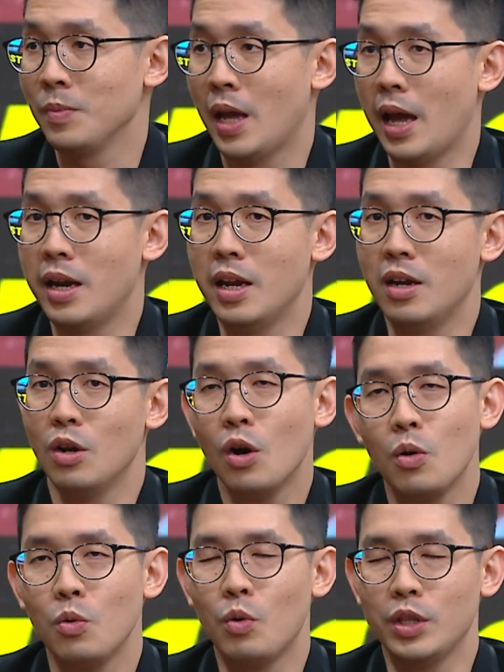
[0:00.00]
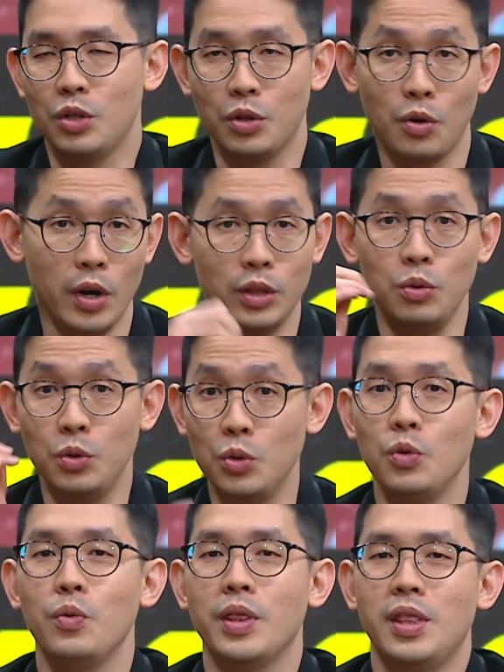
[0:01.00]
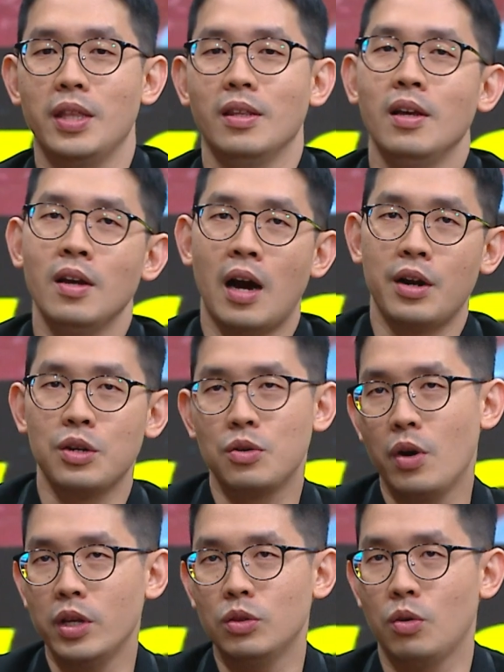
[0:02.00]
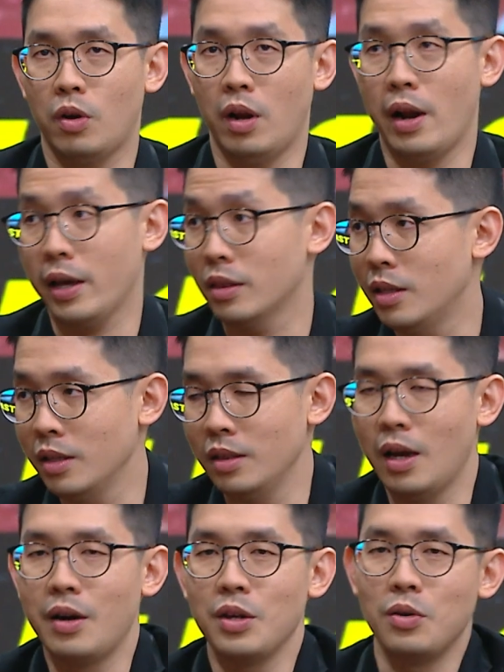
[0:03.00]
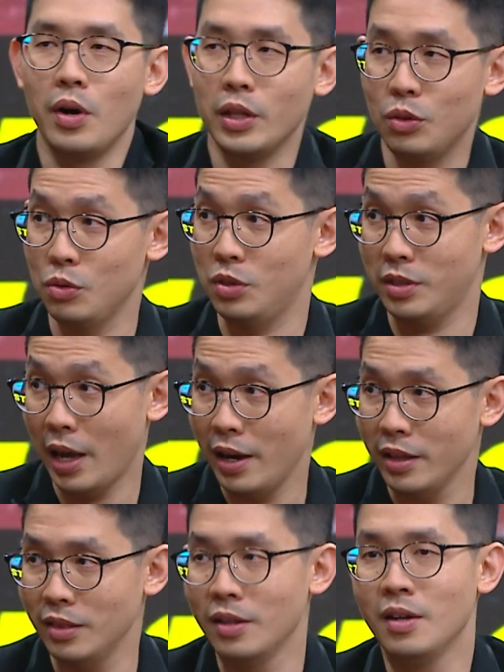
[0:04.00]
And then know what you're going to do with it. Are you going to collect it? Are you going to sell it?